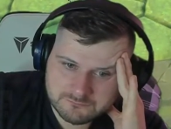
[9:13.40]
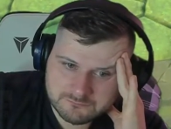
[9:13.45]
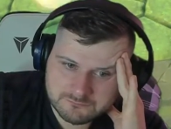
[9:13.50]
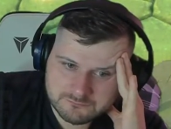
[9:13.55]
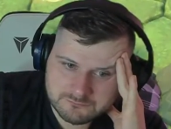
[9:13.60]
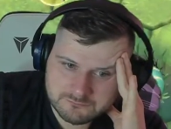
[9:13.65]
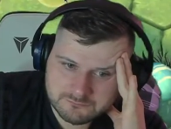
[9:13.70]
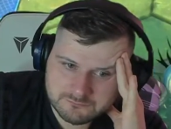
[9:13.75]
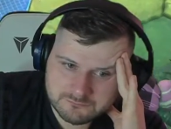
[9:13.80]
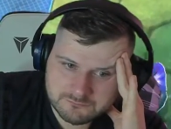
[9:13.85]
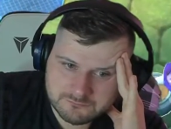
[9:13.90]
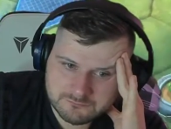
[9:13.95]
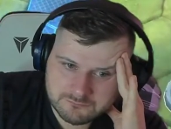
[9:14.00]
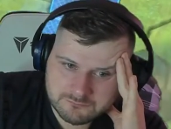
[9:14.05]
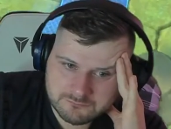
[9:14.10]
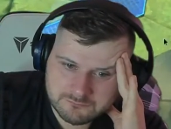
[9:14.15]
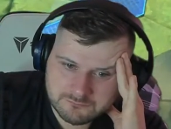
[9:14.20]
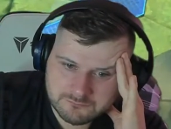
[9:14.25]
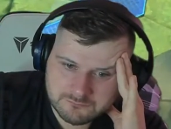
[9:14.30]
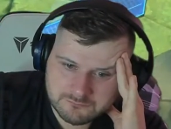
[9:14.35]

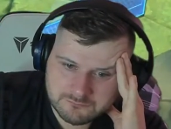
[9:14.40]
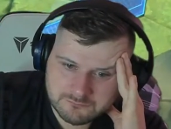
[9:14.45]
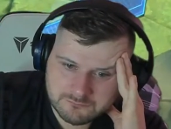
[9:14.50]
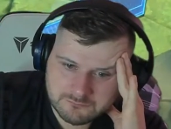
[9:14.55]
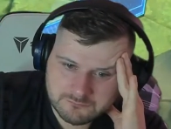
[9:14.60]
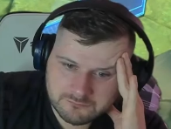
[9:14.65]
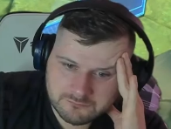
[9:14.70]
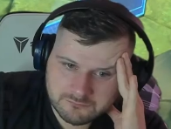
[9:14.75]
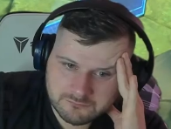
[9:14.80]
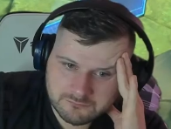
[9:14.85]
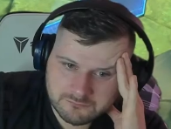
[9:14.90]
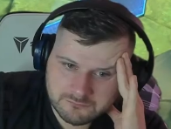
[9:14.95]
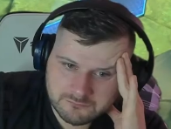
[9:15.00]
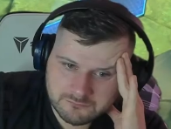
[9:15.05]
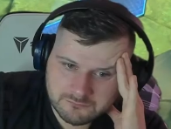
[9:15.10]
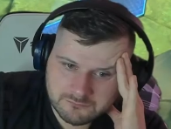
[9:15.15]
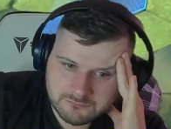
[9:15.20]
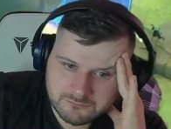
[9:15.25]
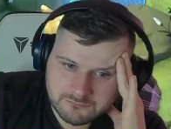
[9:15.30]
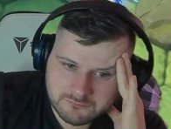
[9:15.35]

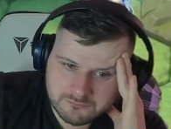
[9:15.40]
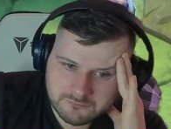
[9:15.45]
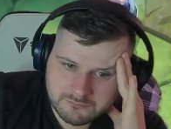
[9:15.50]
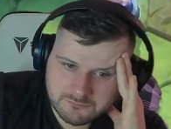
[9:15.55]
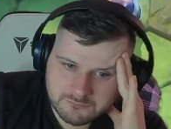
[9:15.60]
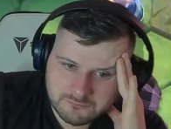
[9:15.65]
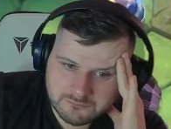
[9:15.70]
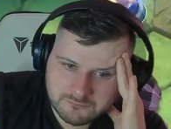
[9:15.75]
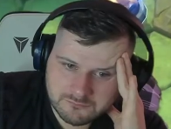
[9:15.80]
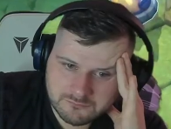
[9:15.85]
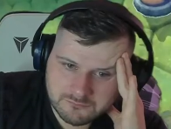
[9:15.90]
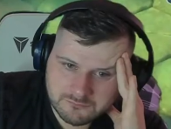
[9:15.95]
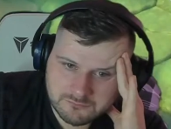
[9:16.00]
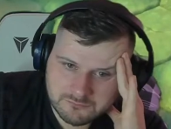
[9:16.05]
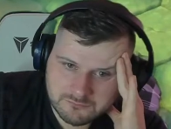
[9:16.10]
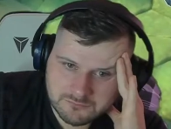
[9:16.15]
Nothing is said.